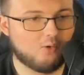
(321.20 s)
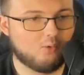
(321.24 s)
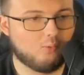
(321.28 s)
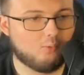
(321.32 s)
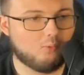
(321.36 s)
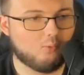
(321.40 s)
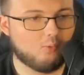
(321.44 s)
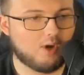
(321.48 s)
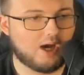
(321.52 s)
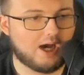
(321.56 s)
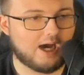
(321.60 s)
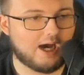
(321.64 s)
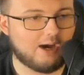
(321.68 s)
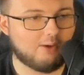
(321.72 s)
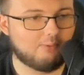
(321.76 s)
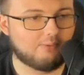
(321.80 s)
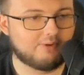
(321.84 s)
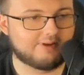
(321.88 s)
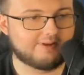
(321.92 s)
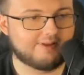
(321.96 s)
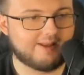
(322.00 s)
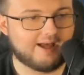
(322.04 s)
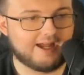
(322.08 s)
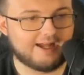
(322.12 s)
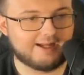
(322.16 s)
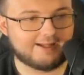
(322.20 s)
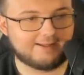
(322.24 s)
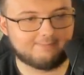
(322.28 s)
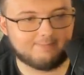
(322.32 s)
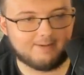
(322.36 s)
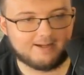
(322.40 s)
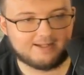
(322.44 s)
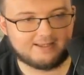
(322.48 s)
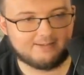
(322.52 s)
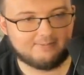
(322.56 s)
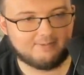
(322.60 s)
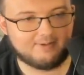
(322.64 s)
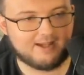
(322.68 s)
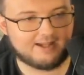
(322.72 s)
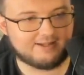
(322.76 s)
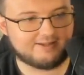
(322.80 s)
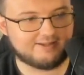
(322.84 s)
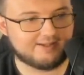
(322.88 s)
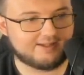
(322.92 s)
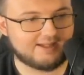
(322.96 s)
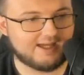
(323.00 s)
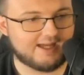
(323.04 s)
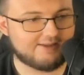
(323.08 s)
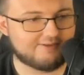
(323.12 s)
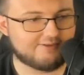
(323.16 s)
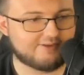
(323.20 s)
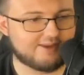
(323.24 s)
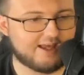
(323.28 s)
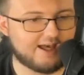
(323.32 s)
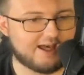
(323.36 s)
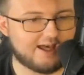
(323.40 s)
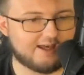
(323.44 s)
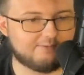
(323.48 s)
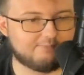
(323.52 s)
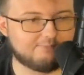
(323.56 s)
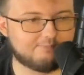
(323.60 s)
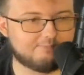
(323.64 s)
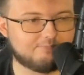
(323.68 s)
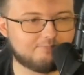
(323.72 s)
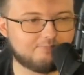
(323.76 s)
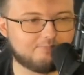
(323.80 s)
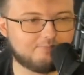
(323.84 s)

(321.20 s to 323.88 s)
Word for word: Wow, I was not expecting to actually catch that. All